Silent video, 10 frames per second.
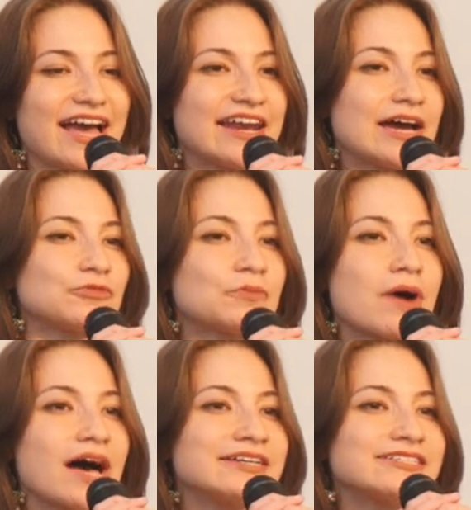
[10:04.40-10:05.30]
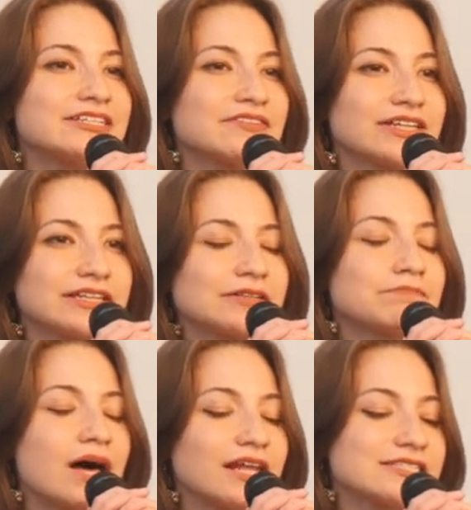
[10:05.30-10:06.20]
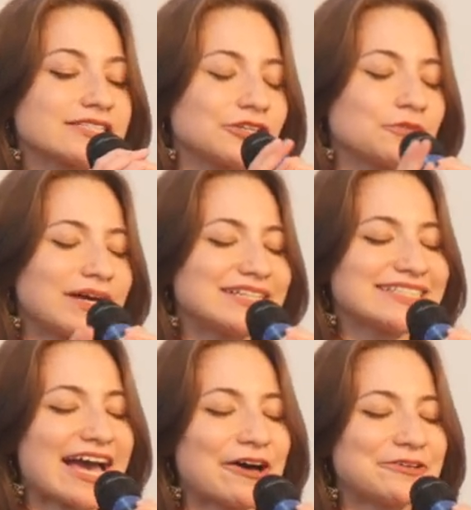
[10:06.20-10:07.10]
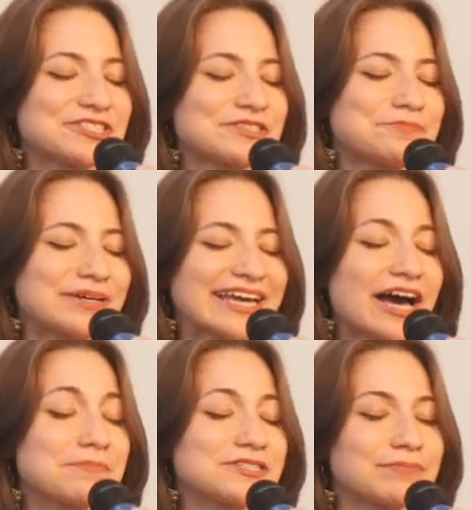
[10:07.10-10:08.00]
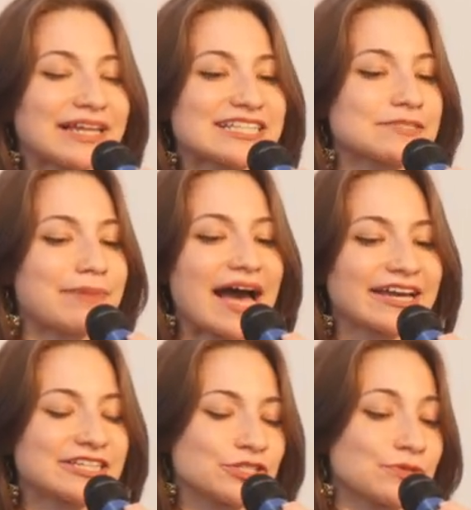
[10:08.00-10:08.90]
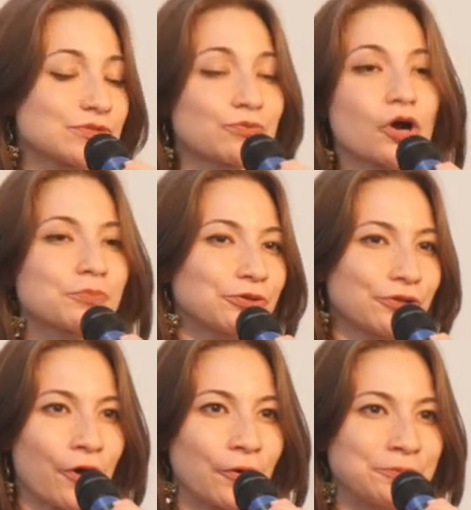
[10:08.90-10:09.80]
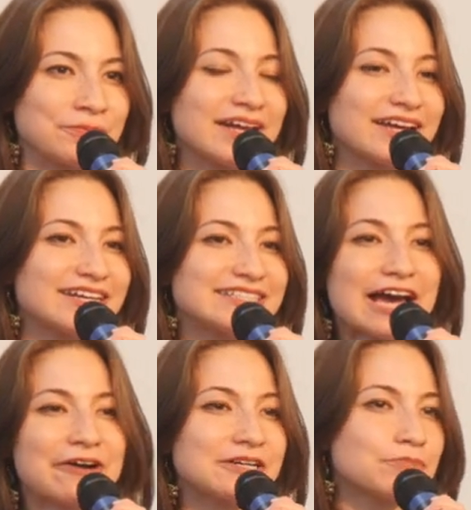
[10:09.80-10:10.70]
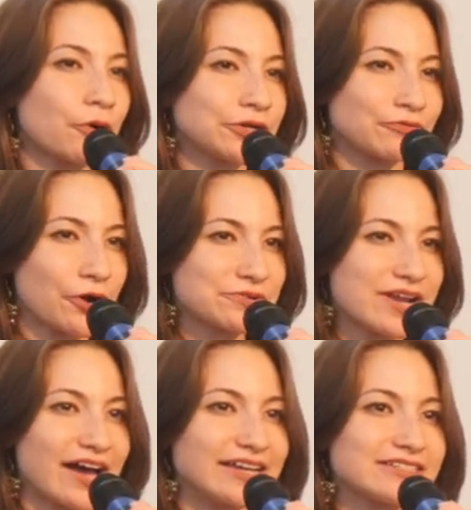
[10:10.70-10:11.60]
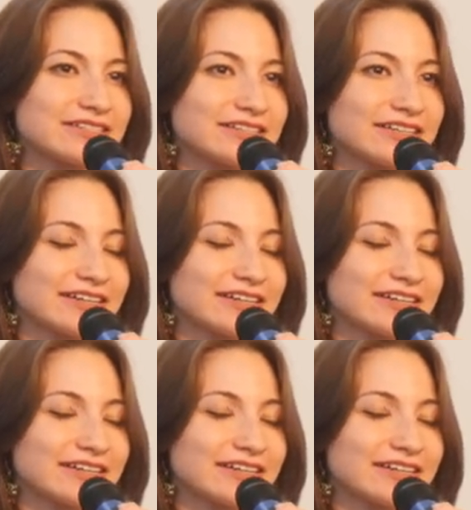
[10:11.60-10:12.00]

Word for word: and I'm reminded of the little mollusk you bent down to pick up to place back into his rockpool home down at Point Roadknight.